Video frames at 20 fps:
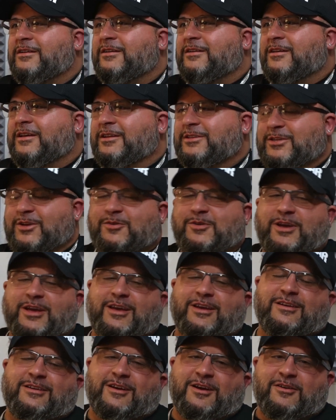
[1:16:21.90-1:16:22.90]
It's
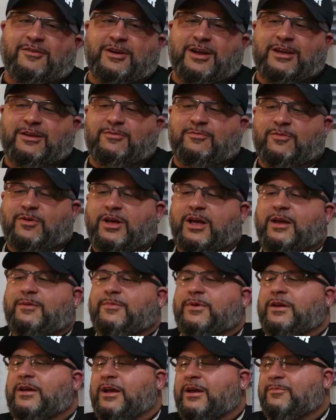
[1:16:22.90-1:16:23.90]
okay? All right. Well,
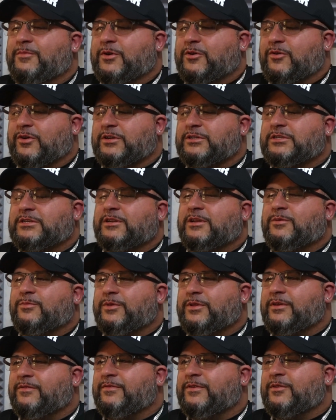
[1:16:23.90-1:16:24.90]
I'm a Christian. I
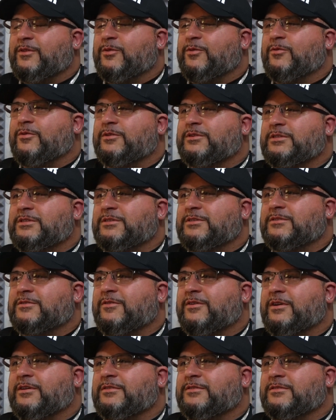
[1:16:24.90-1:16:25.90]
believe in the Lord Jesus Christ.